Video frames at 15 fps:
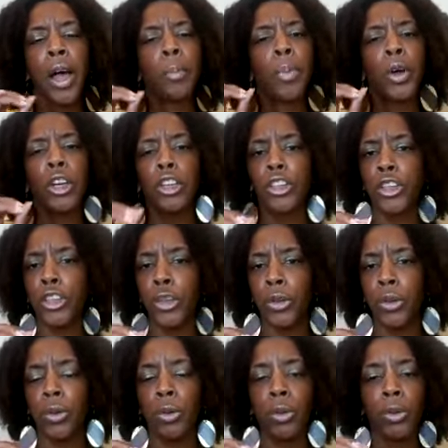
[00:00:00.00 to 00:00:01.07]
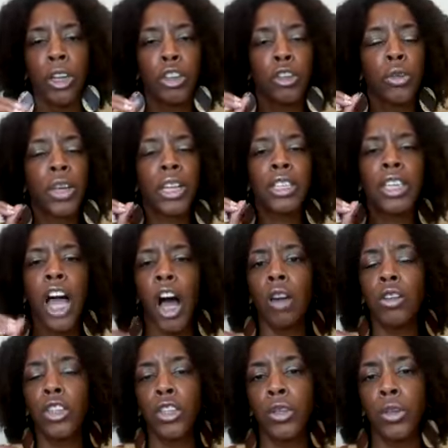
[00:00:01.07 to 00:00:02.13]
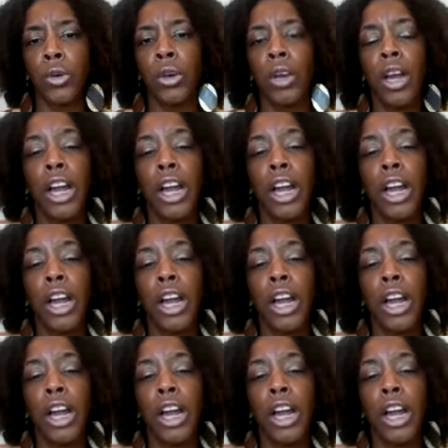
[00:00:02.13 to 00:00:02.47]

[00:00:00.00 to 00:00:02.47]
push you, that you can talk to,